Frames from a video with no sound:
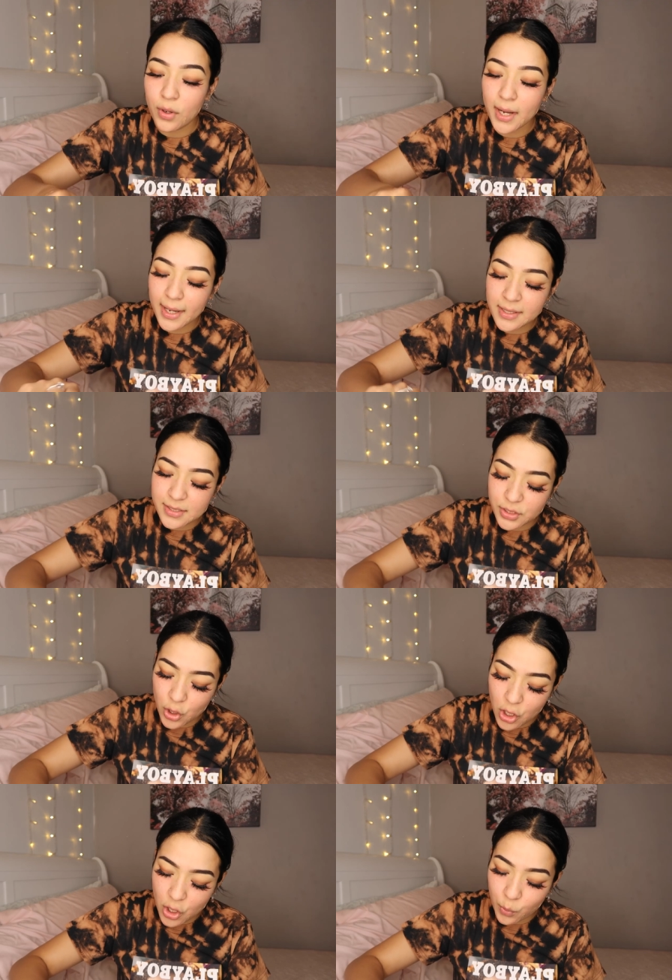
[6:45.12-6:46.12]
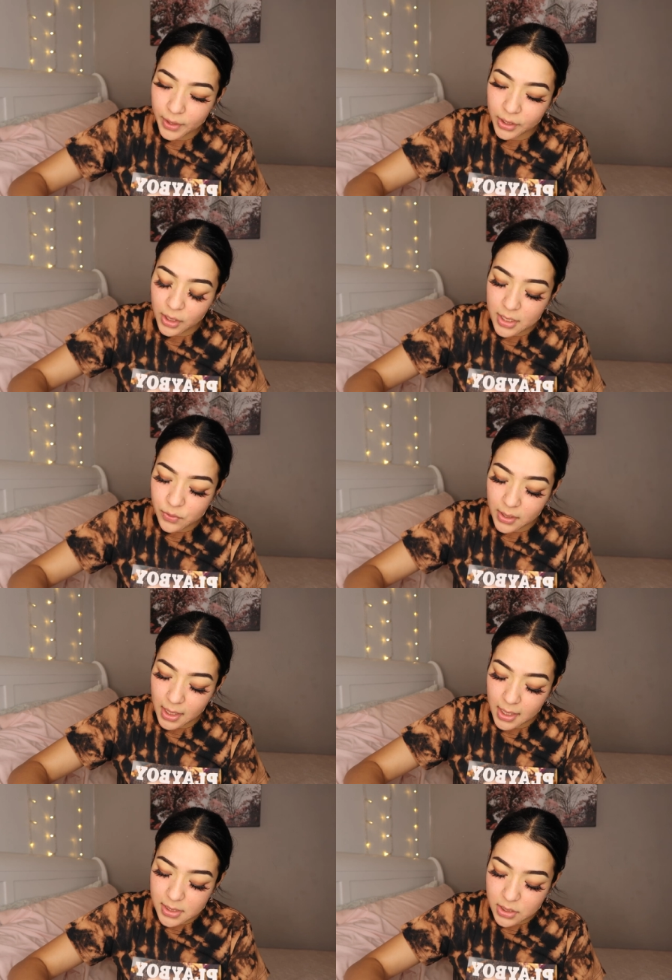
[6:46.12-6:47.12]
Una canción, what do you guys want to
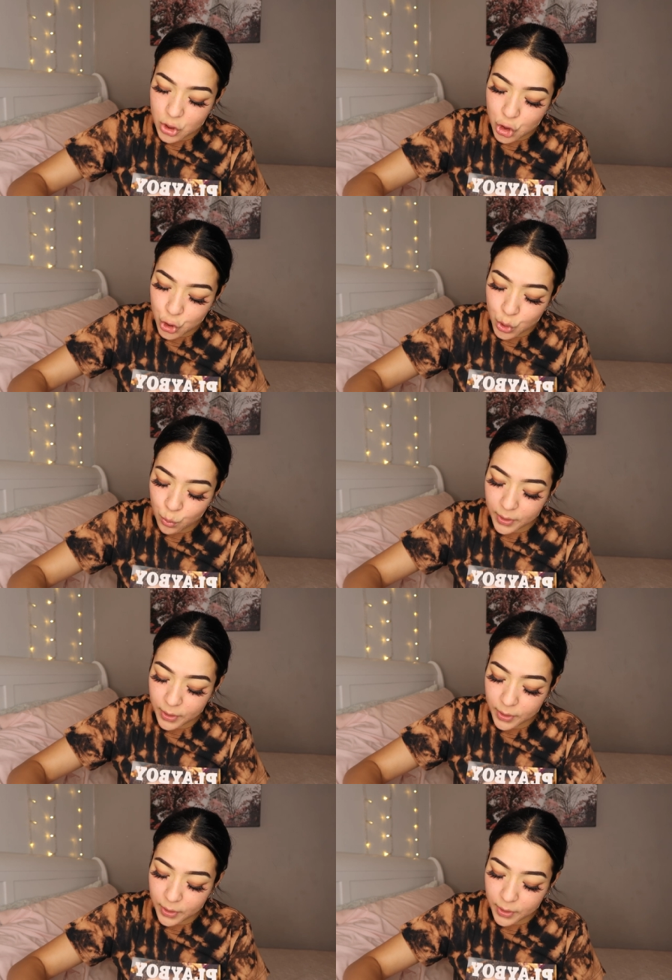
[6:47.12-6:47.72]
listen to?